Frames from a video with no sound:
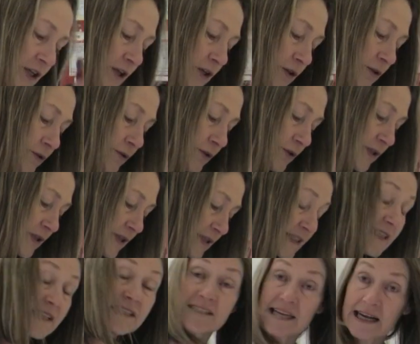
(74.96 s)
use,
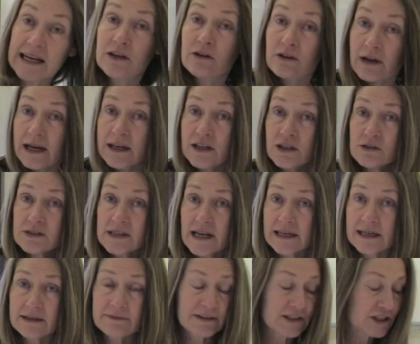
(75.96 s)
as I say, you can use
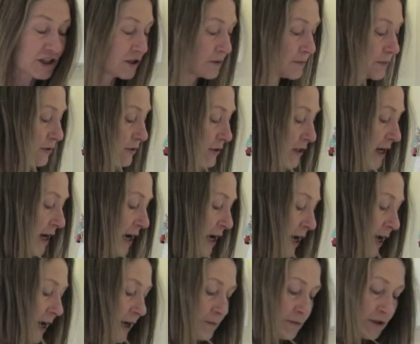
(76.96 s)
any vegetables.
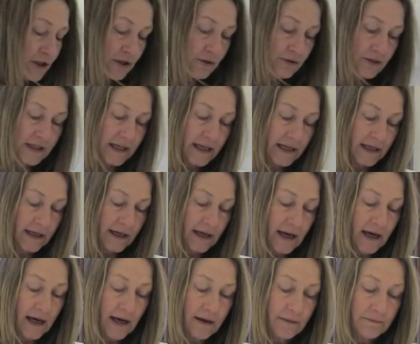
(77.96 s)
I'm choosing
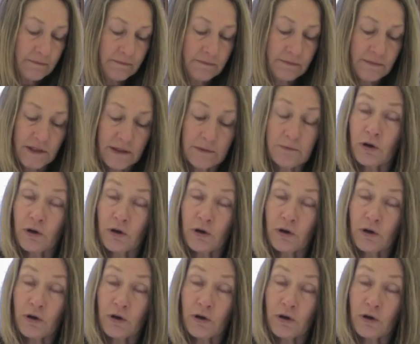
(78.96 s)
some